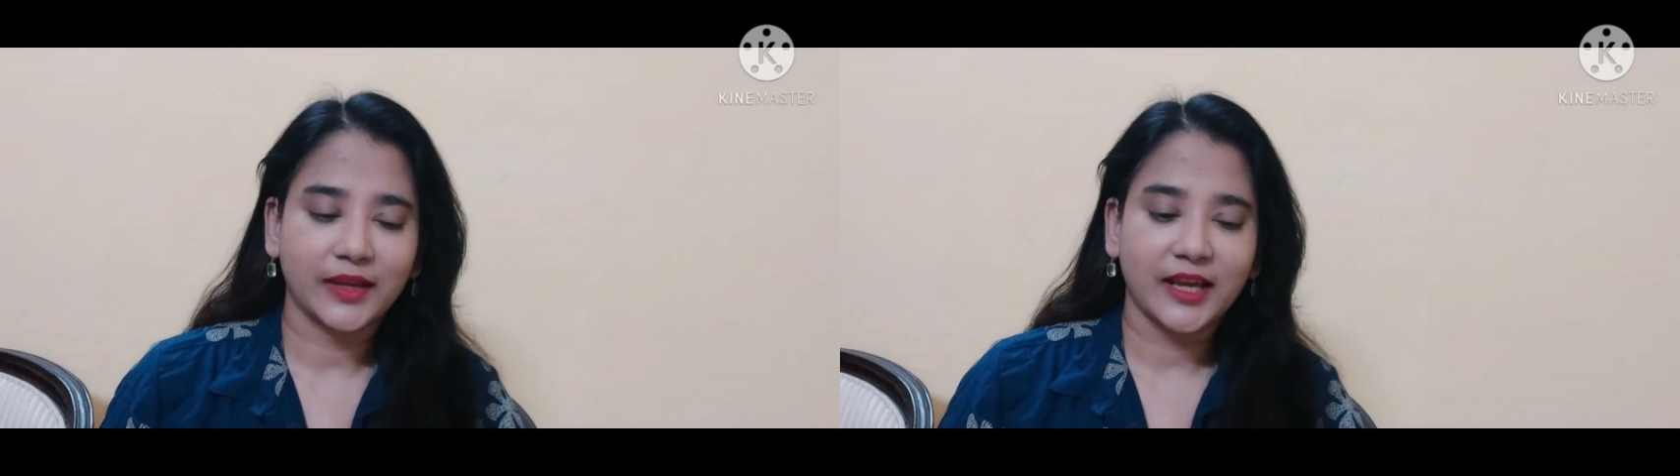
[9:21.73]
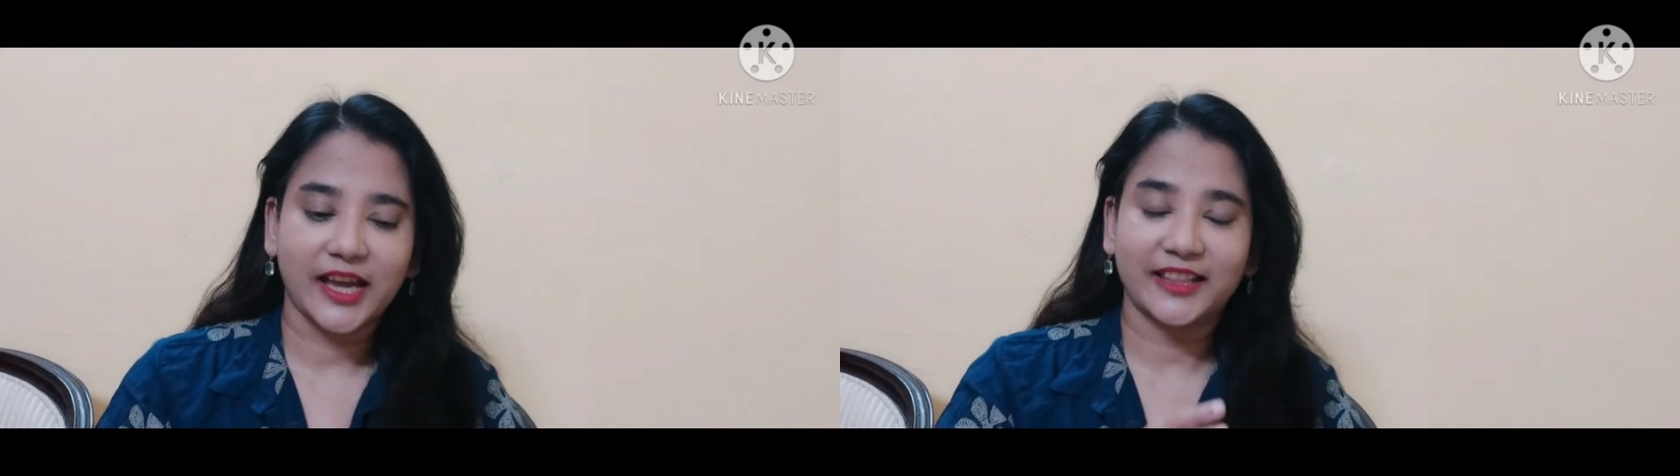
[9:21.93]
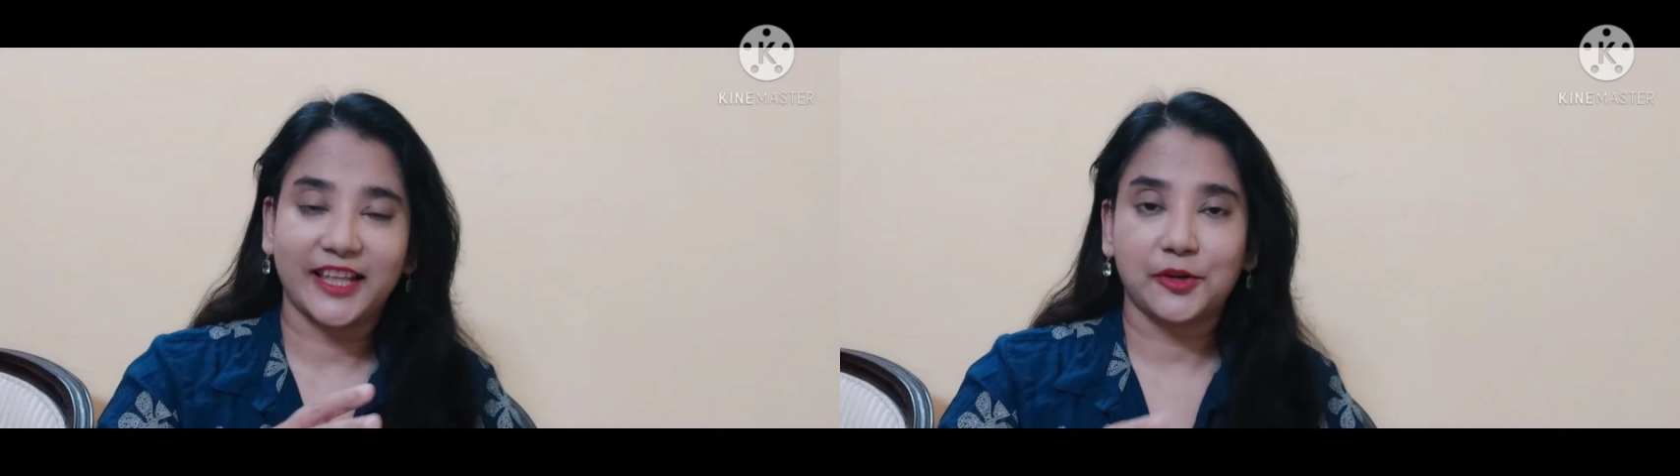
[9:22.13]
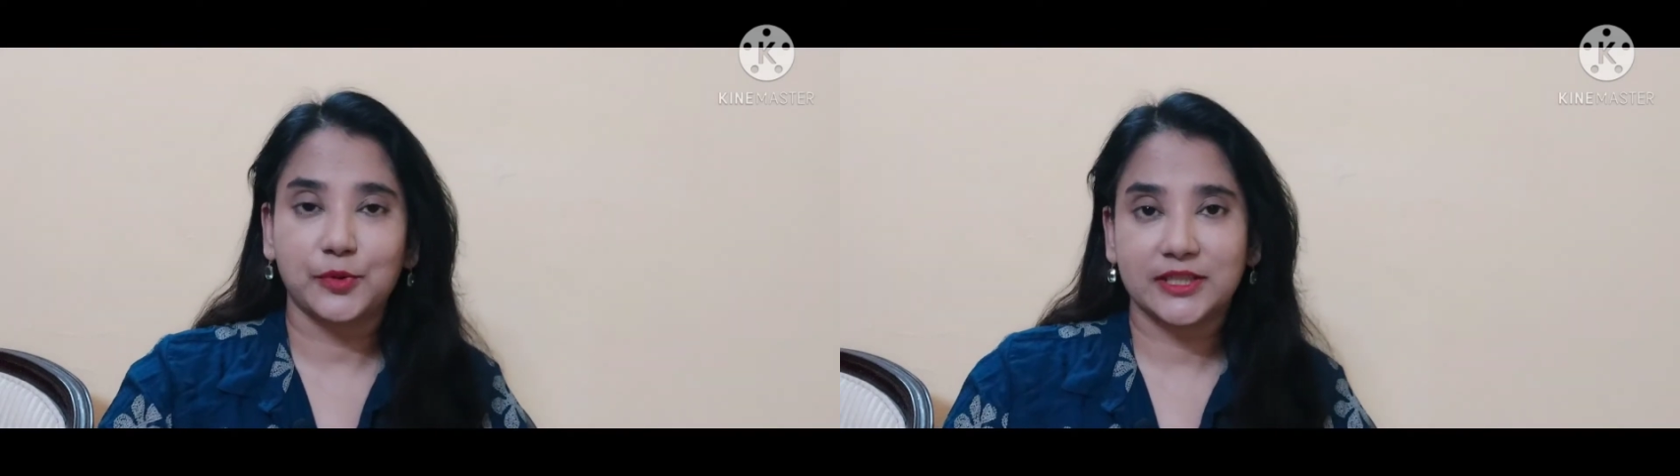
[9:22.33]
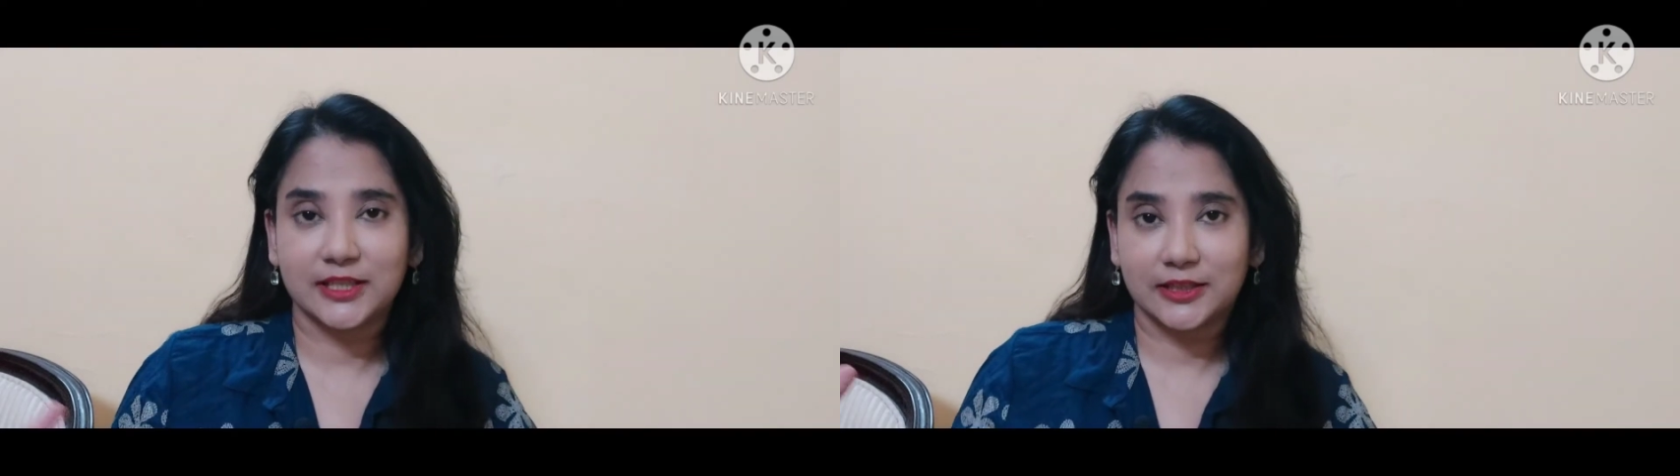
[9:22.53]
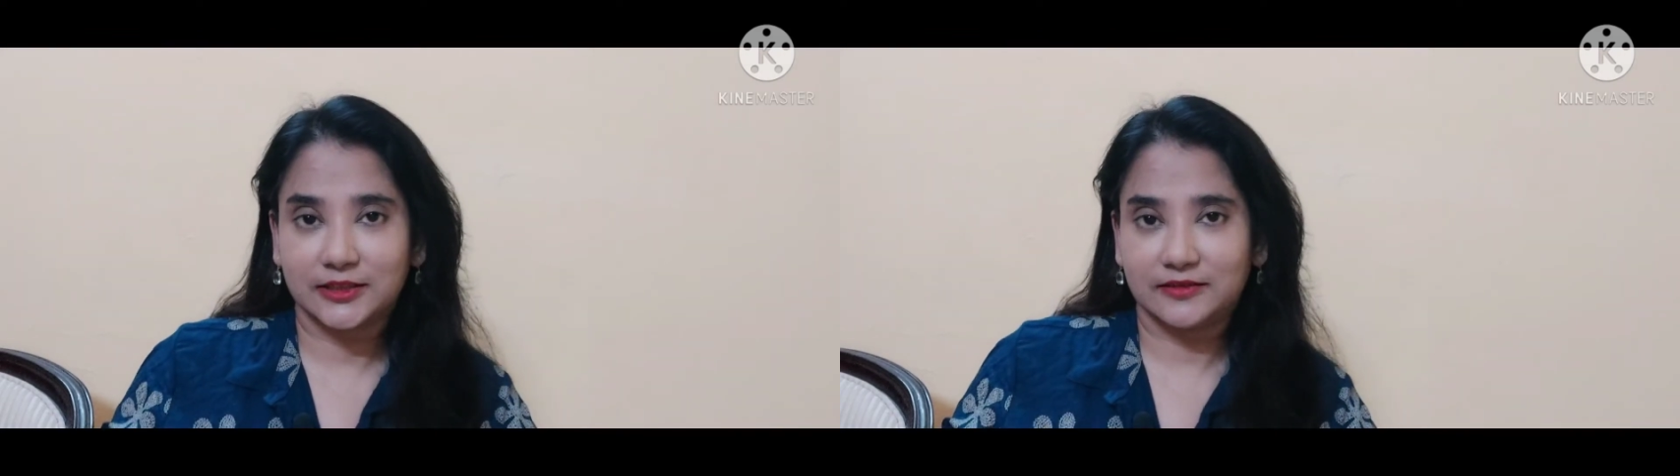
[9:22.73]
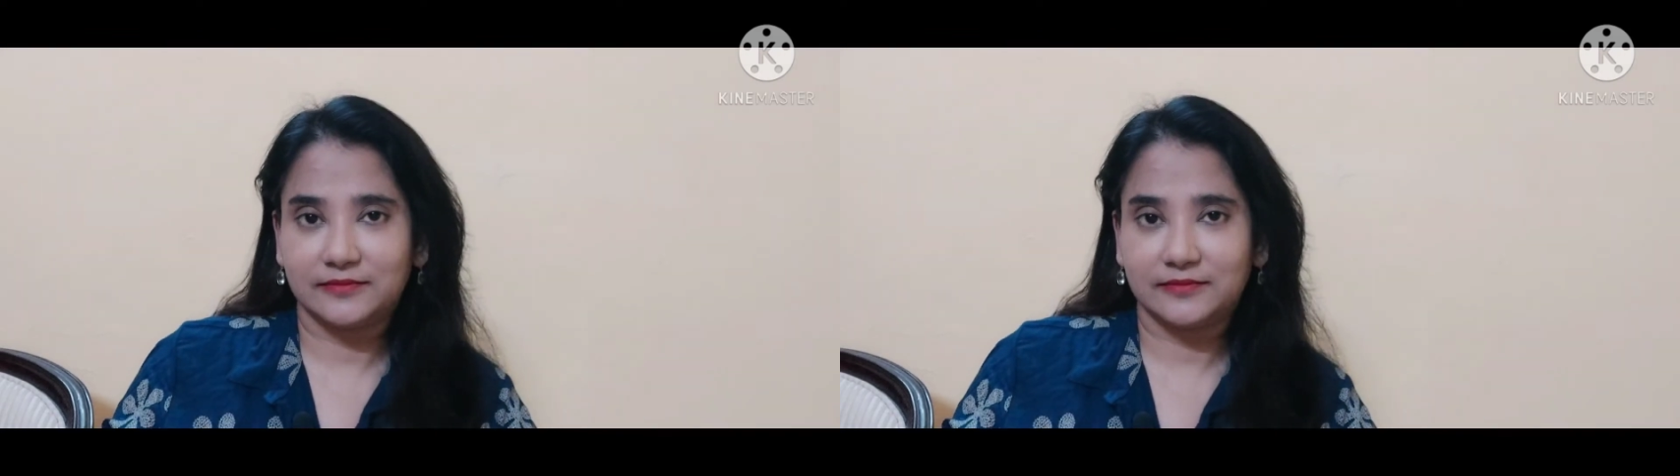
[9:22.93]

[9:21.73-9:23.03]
and that was the